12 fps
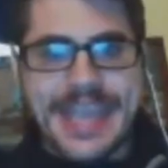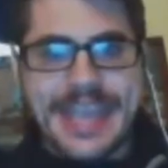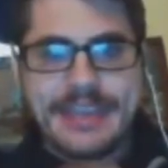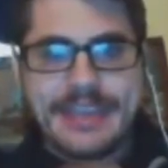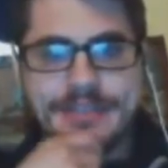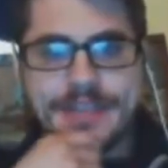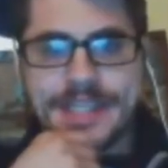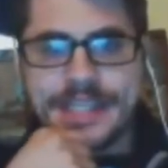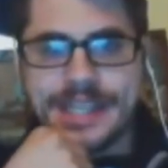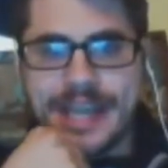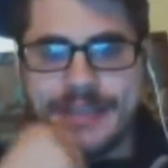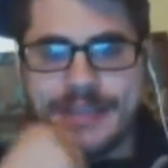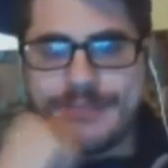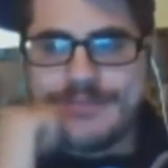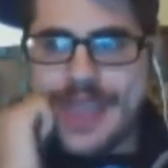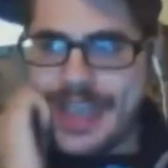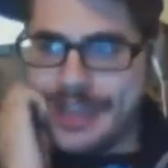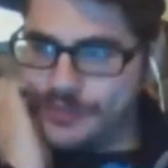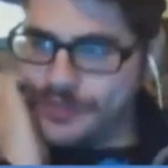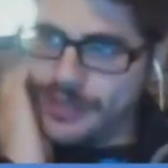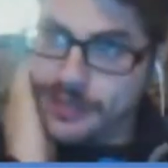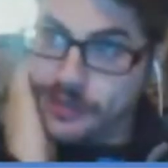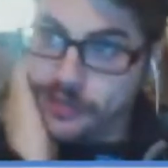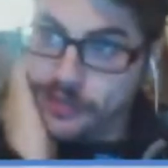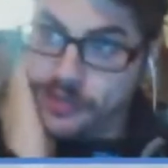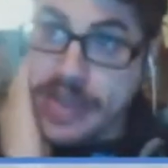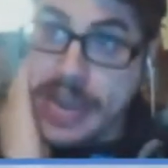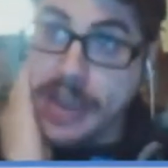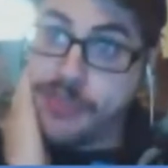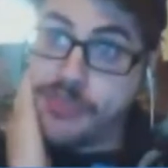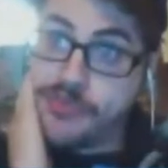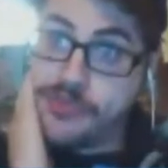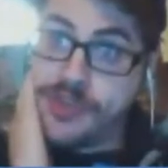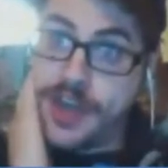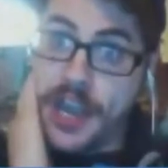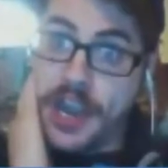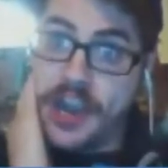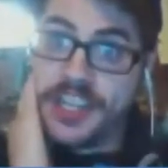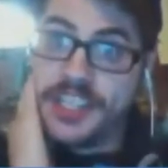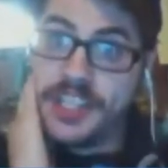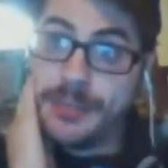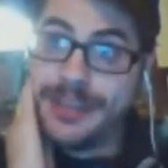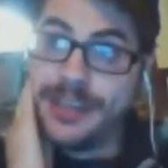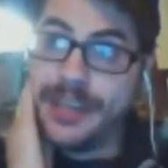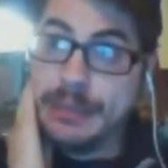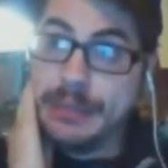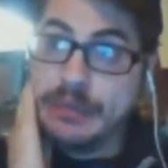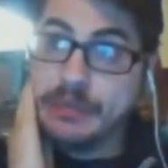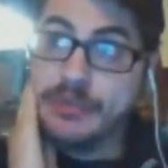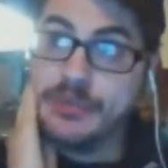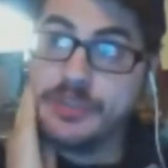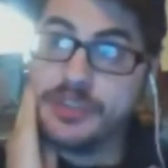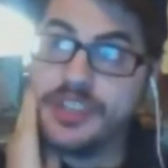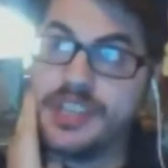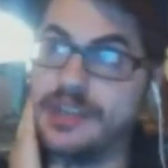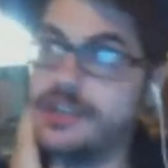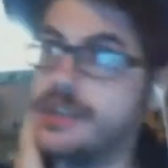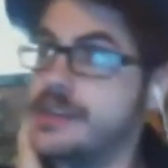have driven it straight through the heart of Dublin. I'm not too sure yet.